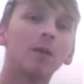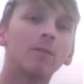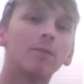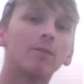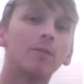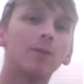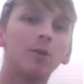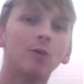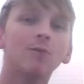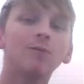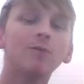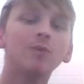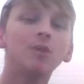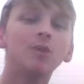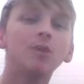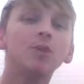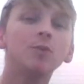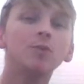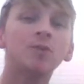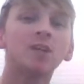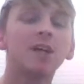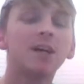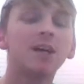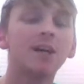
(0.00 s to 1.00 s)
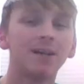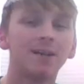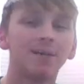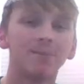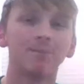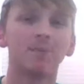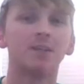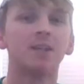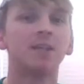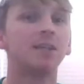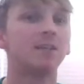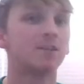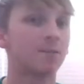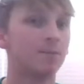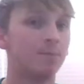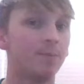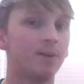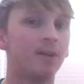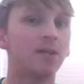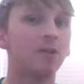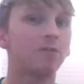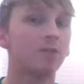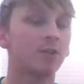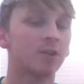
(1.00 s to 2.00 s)
The other 2 times he's
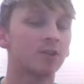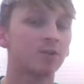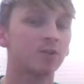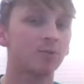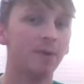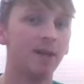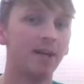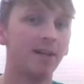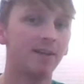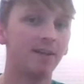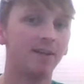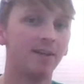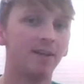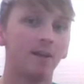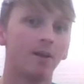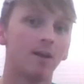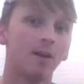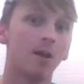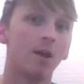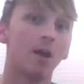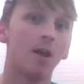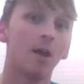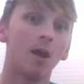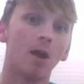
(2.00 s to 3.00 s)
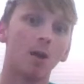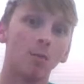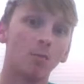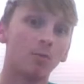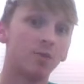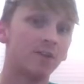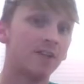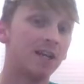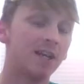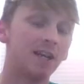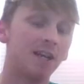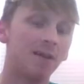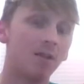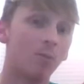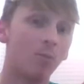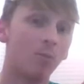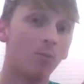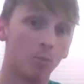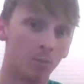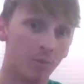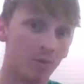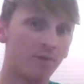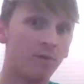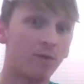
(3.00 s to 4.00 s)
competed at WrestleMania
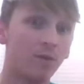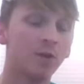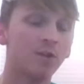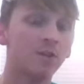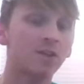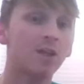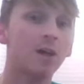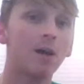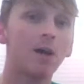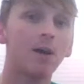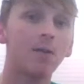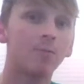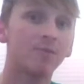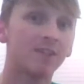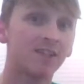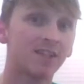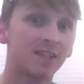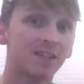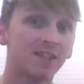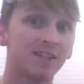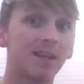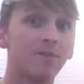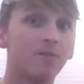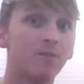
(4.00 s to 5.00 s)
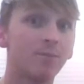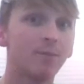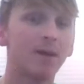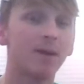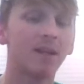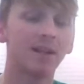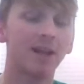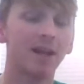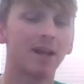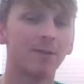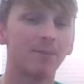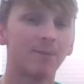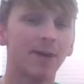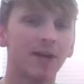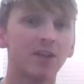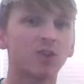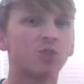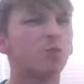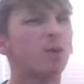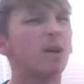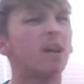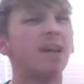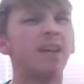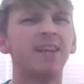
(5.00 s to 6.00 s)
the first time was a 7-man ladder
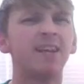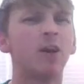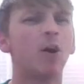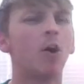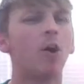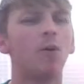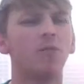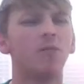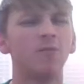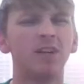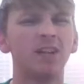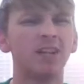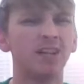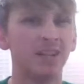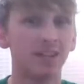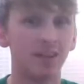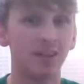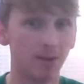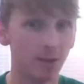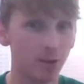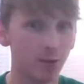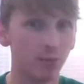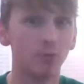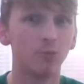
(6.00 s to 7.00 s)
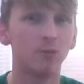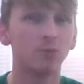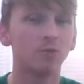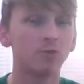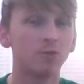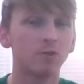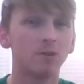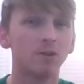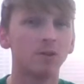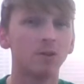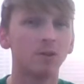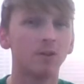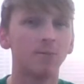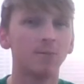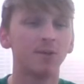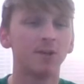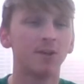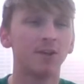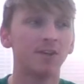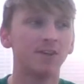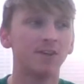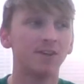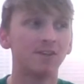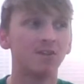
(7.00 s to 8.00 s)
match where he can't really lose,
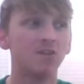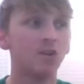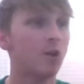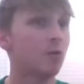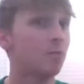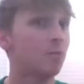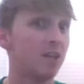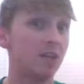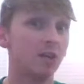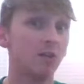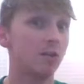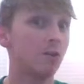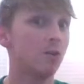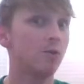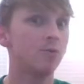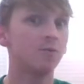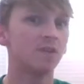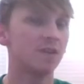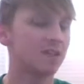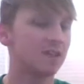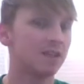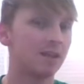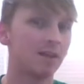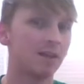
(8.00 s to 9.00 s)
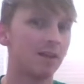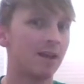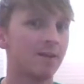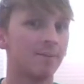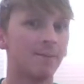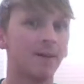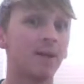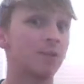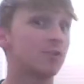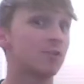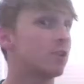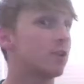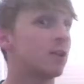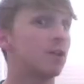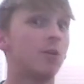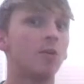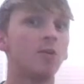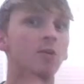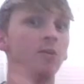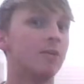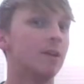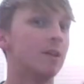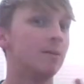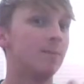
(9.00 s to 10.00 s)
because nobody loses in a ladder match. There can
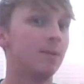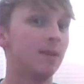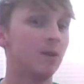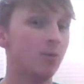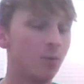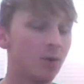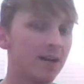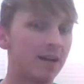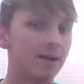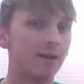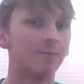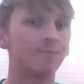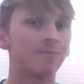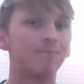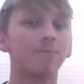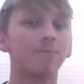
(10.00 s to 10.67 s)
only really be a winner.